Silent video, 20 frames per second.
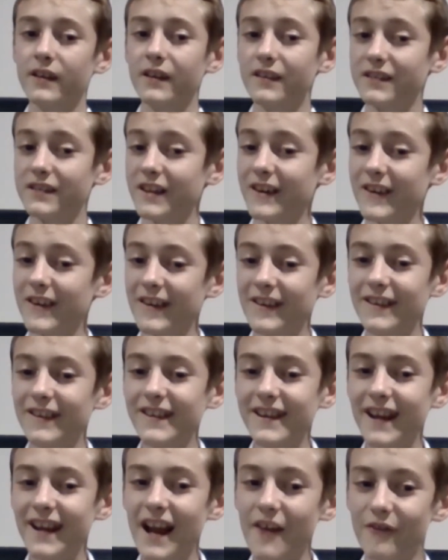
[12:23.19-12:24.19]
So
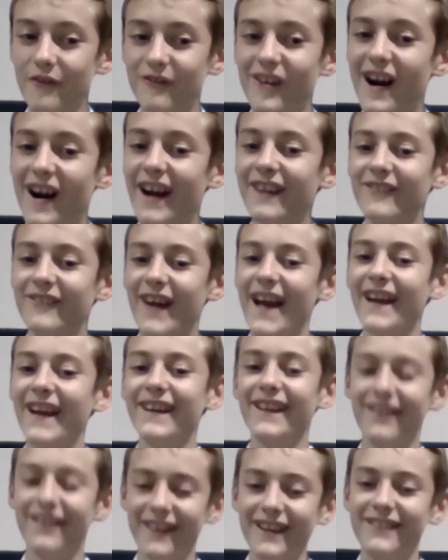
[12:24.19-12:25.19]
you can have mine, mm.
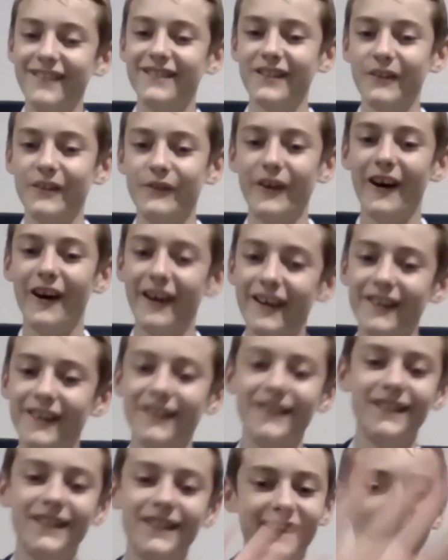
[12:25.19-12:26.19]
mate, the end of the fire.